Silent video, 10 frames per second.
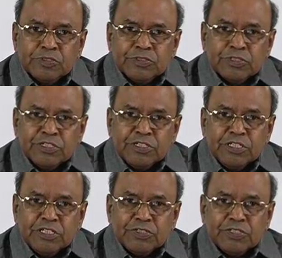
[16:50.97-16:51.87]
So in
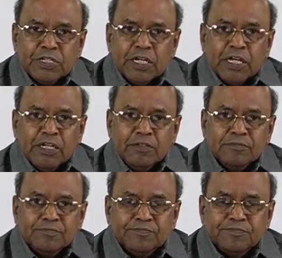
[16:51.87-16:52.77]
this again,
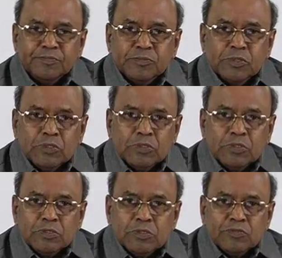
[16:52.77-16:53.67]

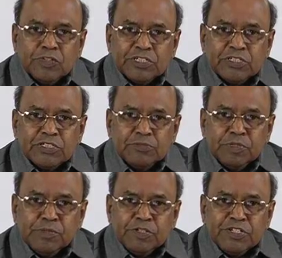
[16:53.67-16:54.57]
first
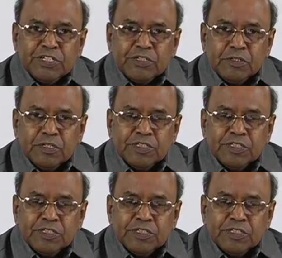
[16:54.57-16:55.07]
simple position,